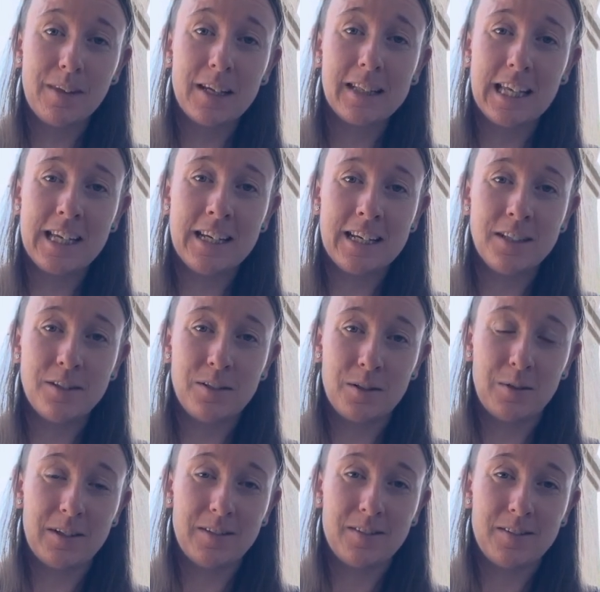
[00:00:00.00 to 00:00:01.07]
lean into
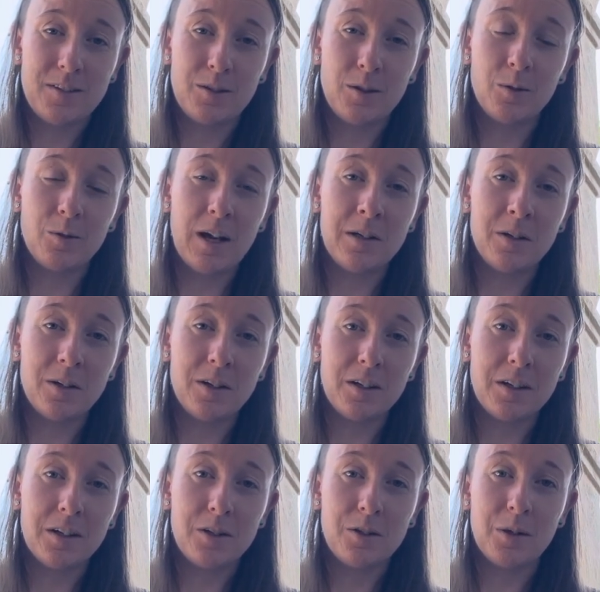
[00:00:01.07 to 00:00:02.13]
it, surrender
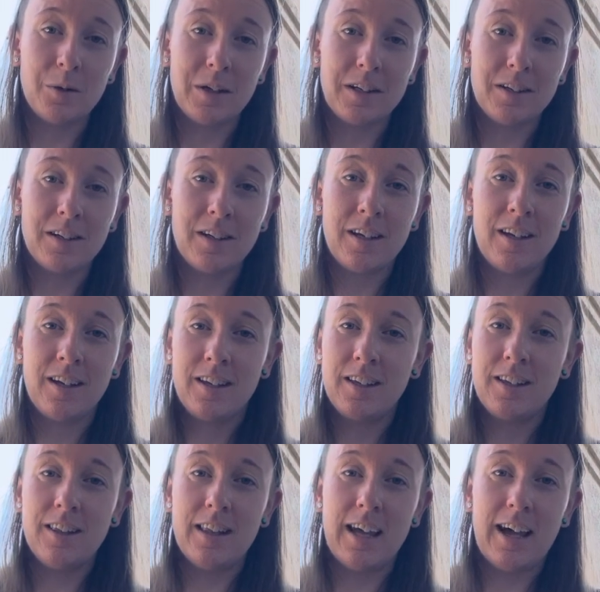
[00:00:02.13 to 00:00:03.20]
to it.
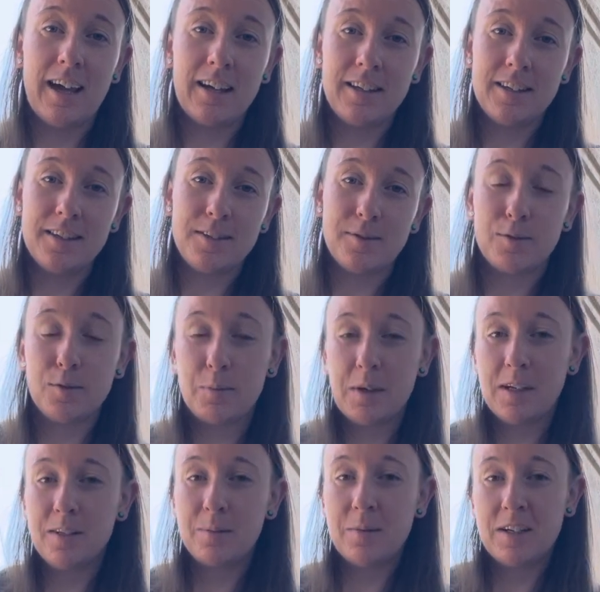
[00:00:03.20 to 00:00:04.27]
That is a
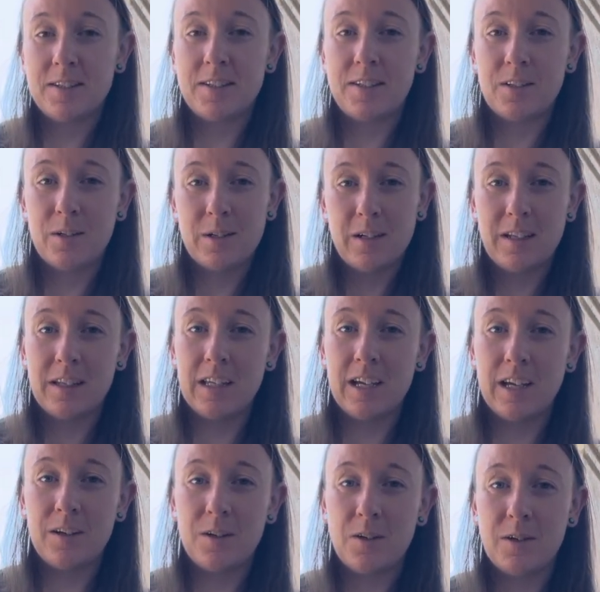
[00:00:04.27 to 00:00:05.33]
repeated message in the
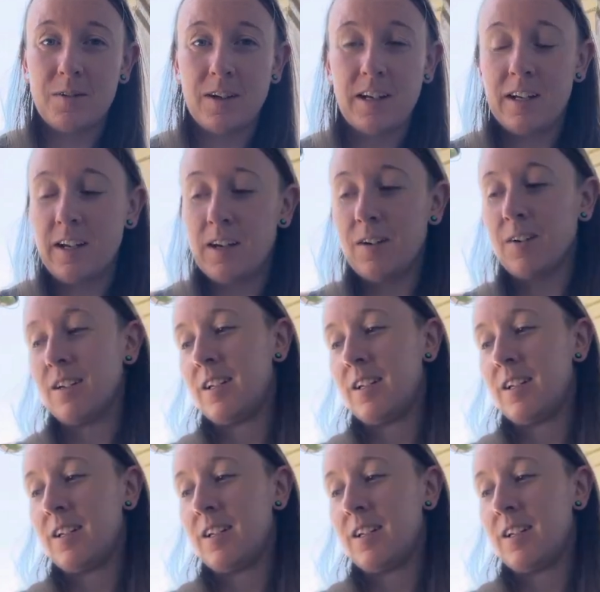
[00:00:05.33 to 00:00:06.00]
energy right now.